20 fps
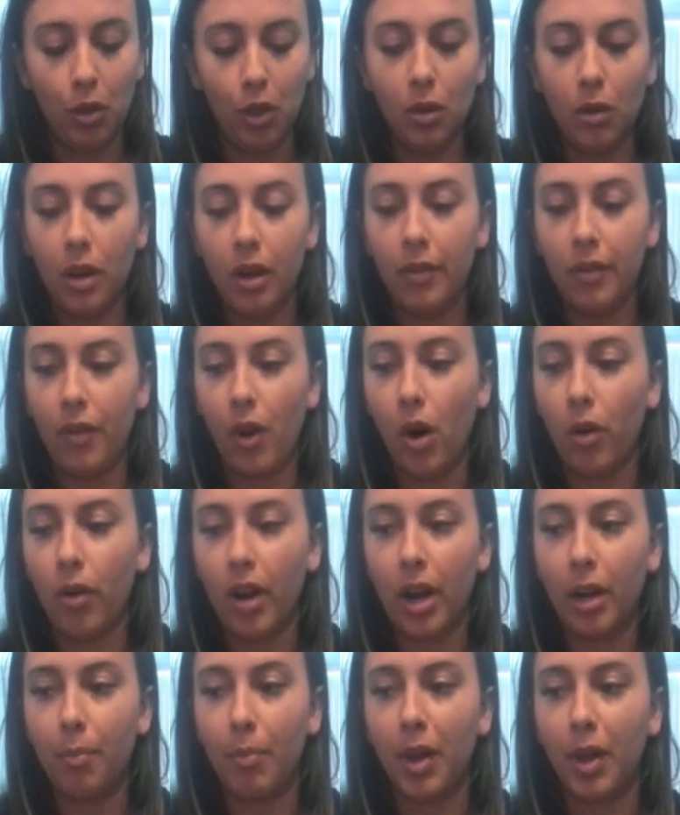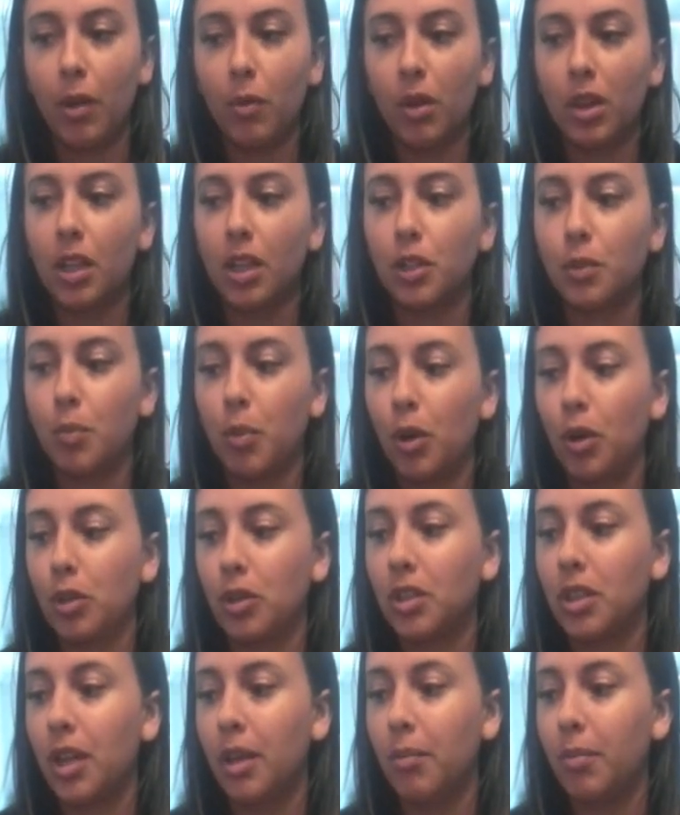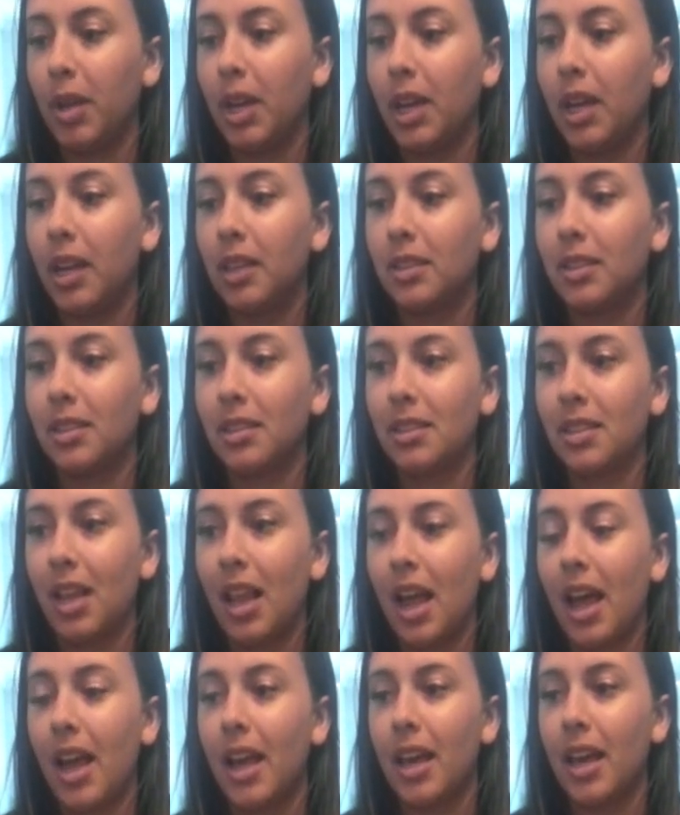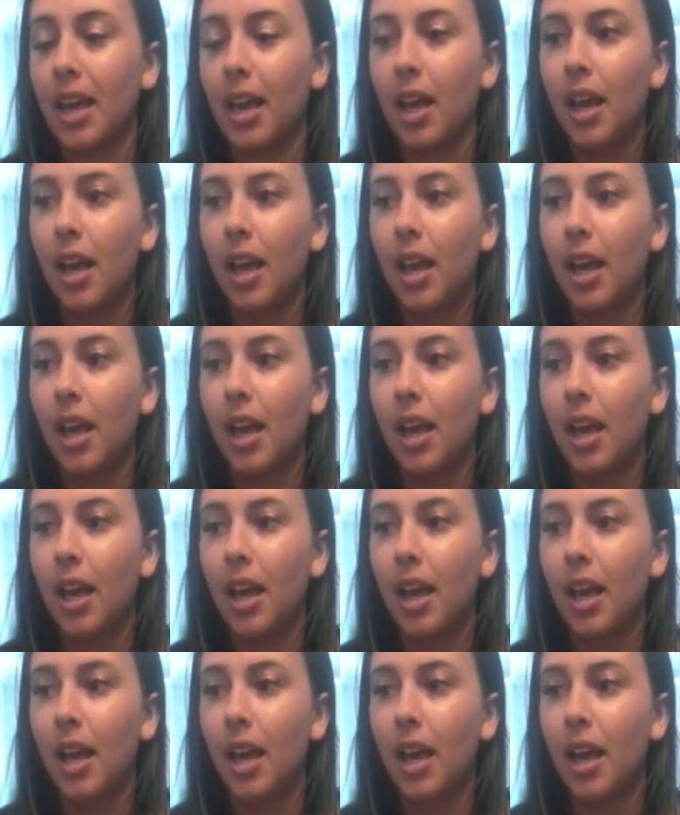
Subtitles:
You could have already been with this person because it's like,